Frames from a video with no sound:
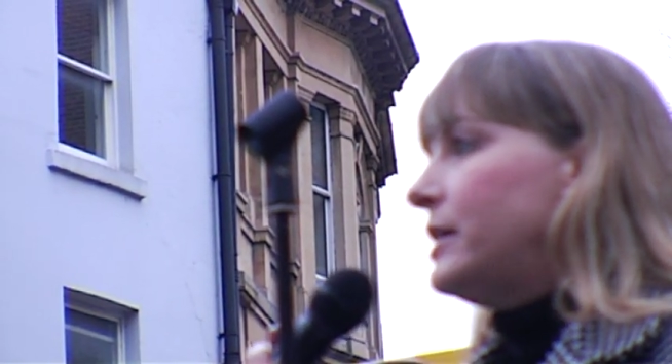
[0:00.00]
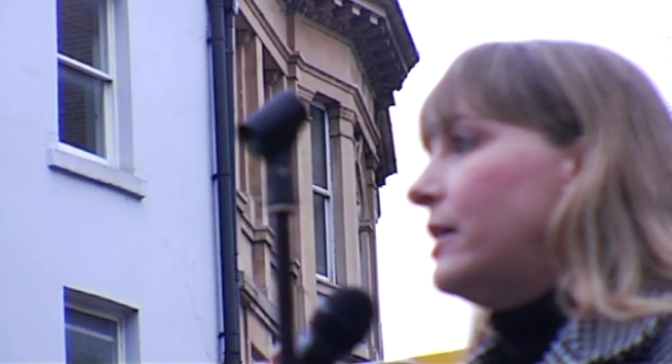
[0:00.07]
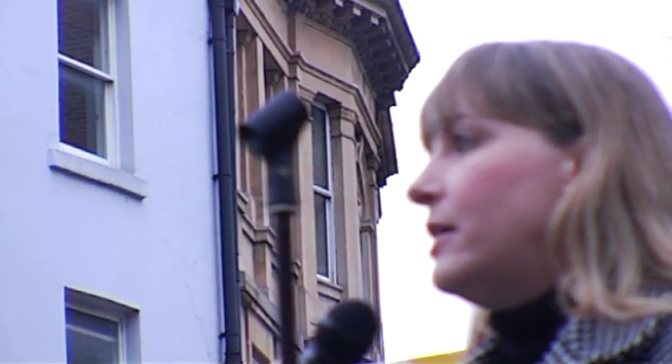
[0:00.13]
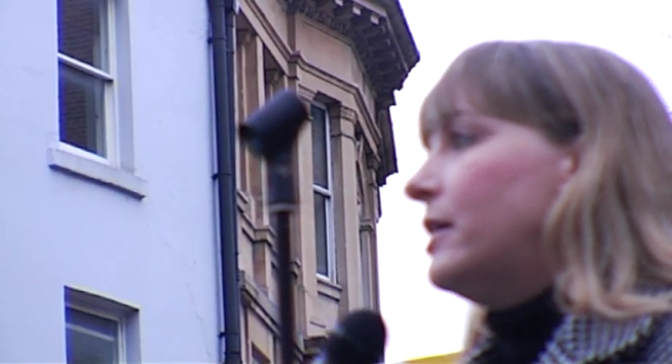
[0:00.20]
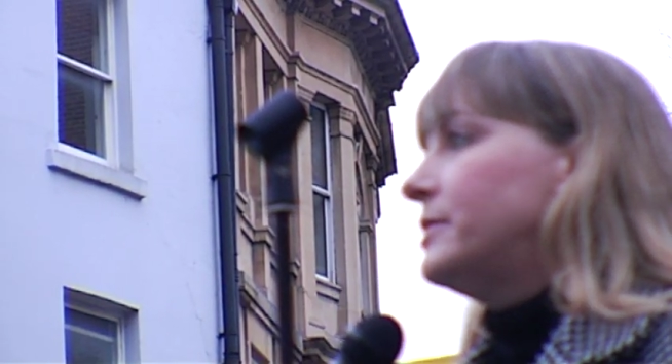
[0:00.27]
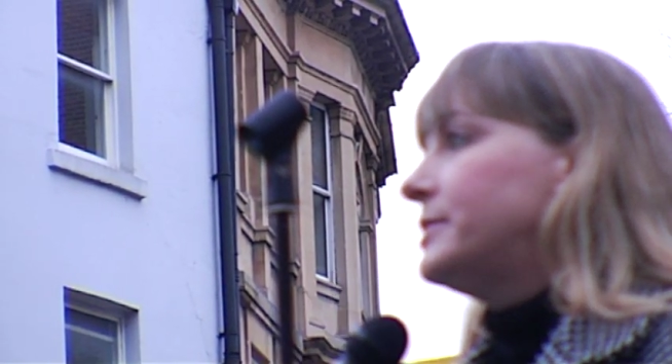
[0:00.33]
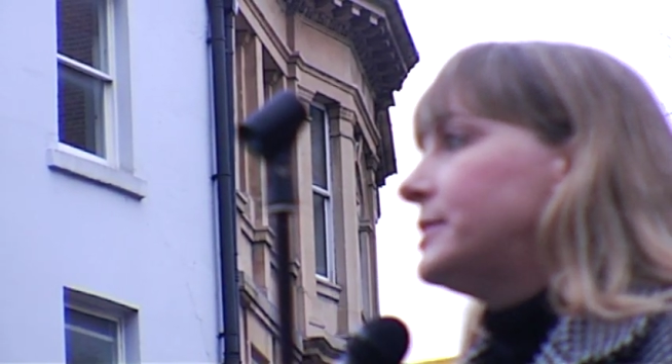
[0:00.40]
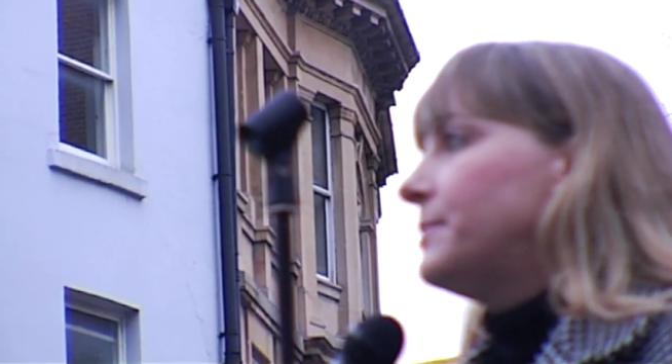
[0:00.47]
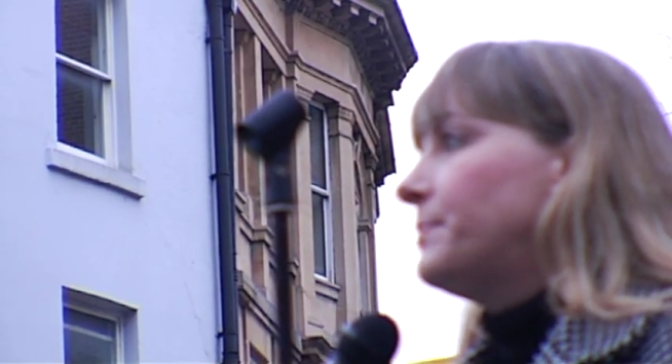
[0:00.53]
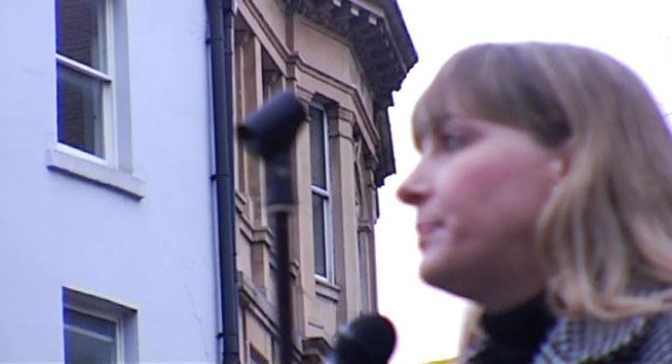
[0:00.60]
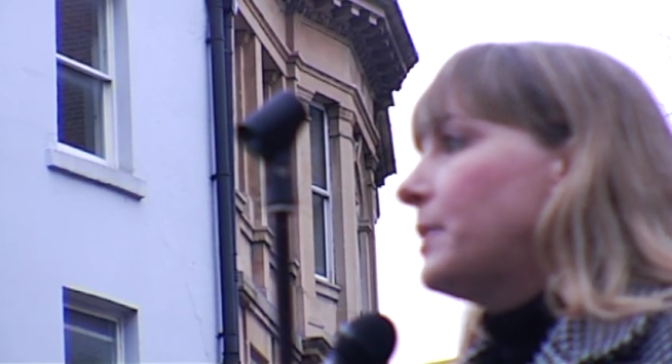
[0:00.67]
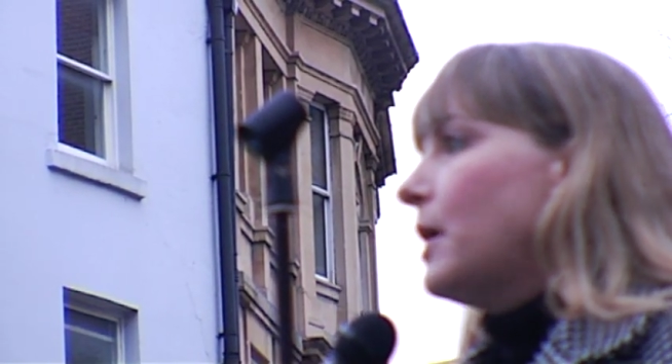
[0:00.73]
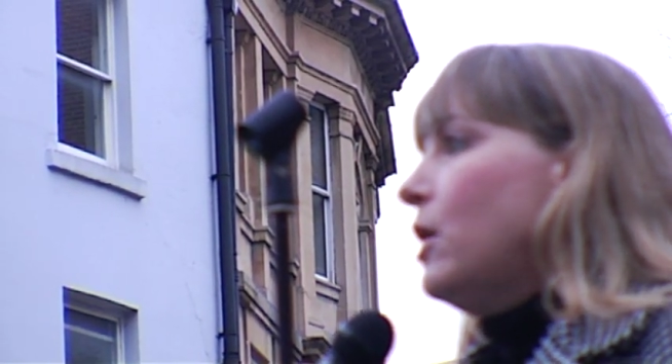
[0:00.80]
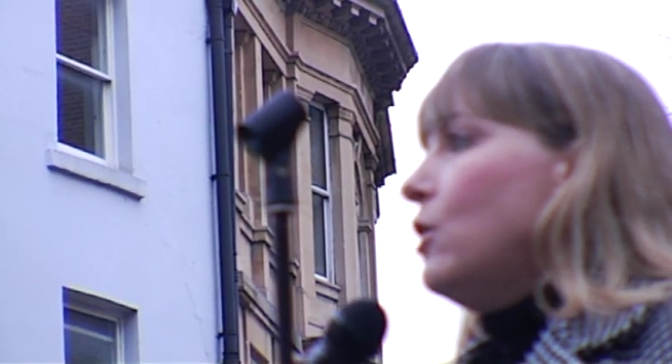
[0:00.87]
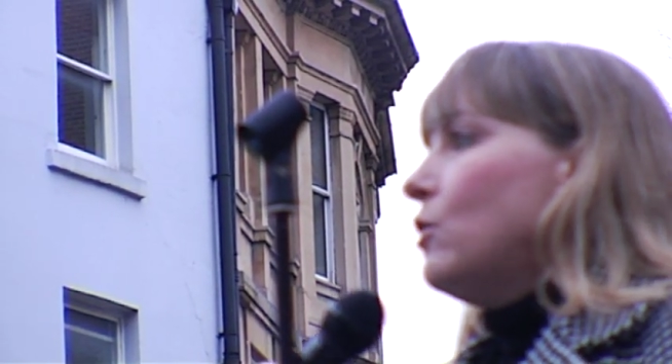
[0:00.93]
years.
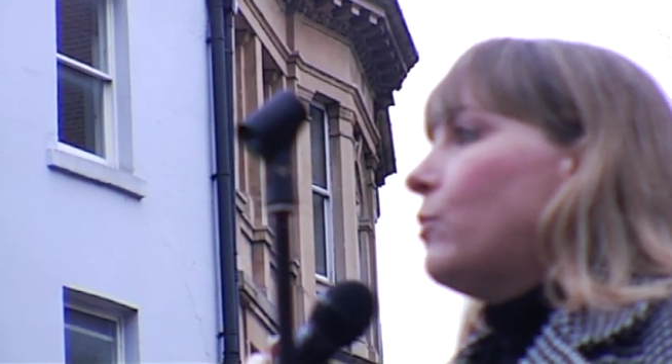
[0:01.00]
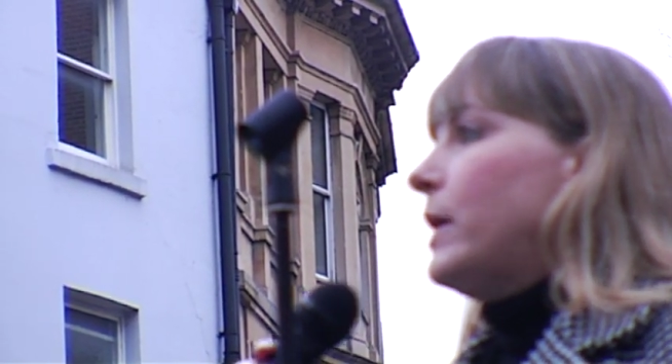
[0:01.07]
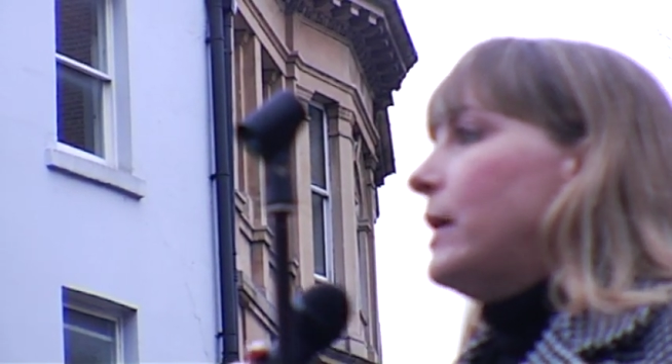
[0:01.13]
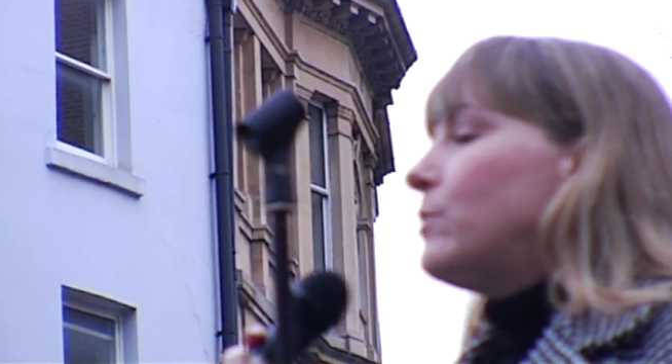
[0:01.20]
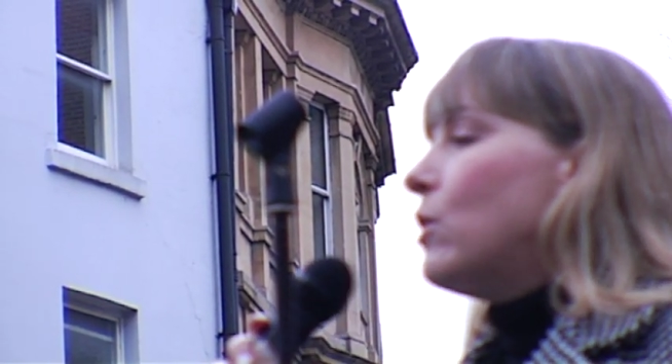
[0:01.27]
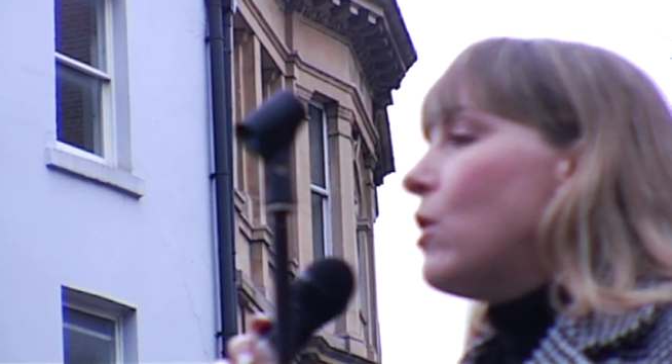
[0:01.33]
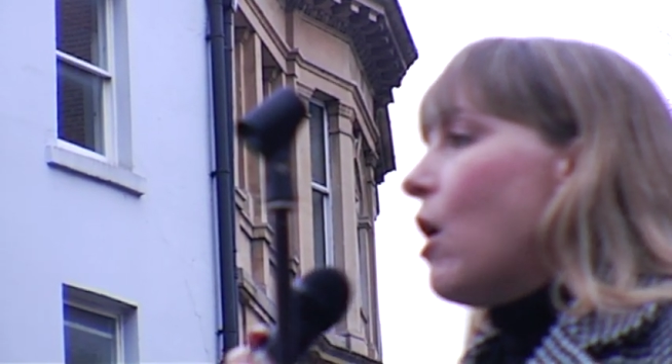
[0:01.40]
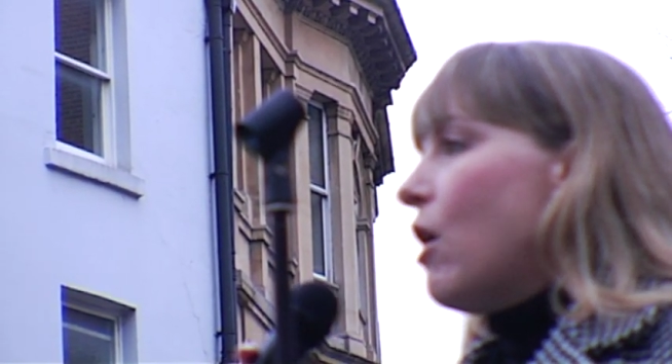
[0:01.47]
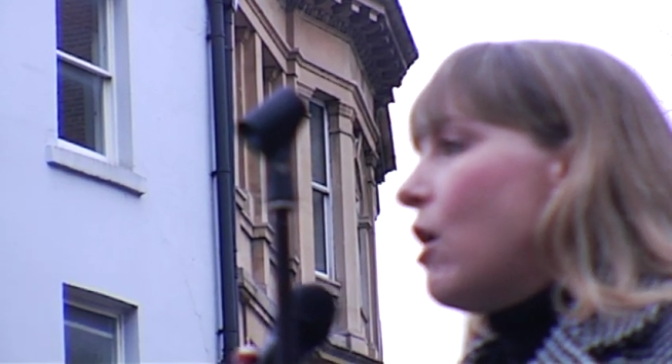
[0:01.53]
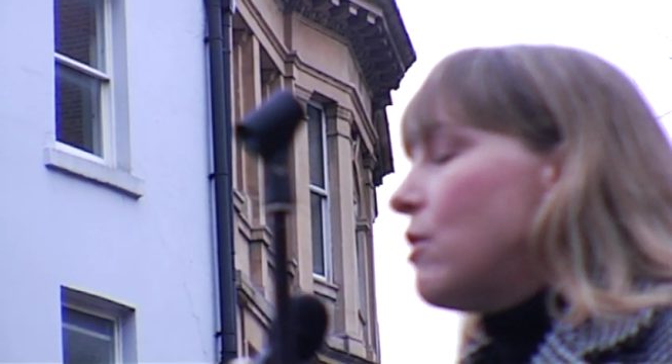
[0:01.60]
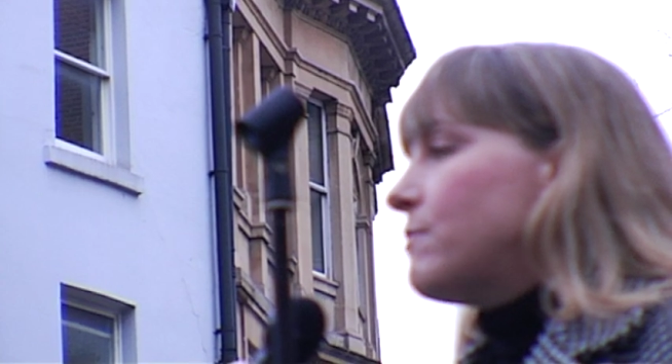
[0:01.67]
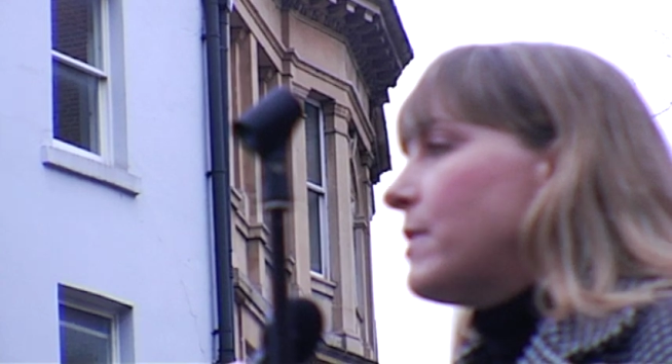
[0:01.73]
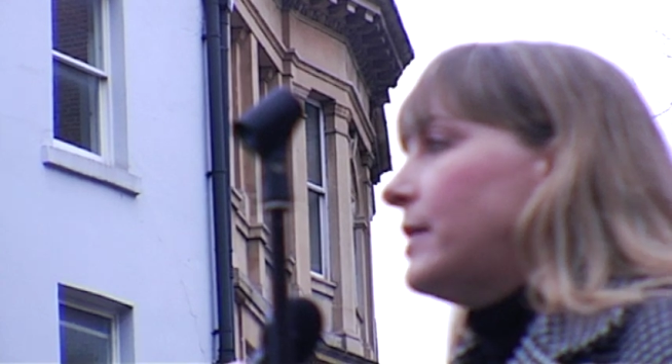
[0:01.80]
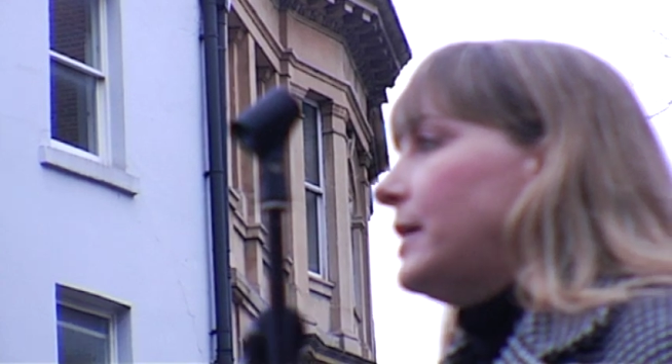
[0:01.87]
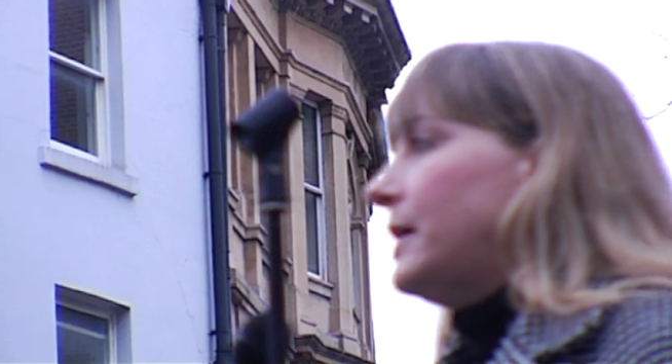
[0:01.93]
We will
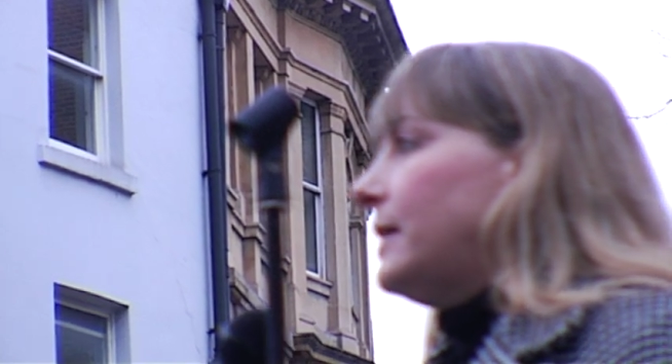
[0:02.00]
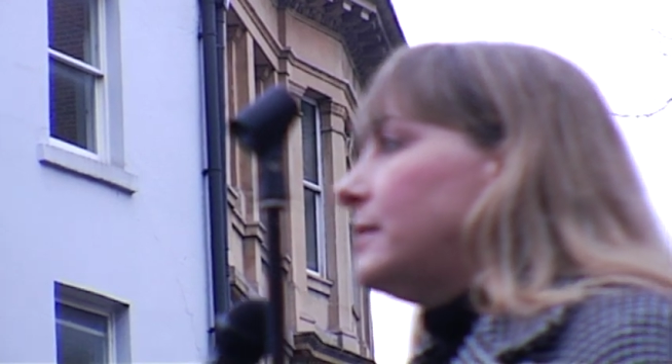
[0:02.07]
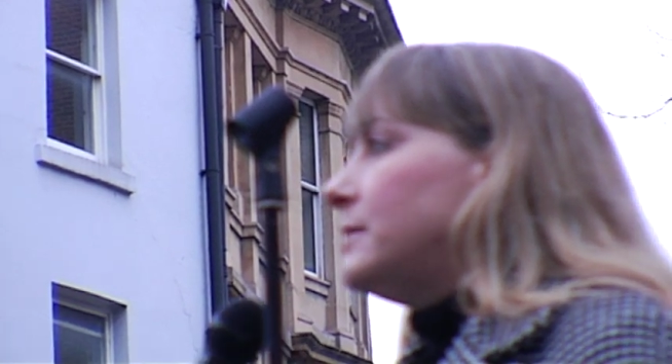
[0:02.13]
already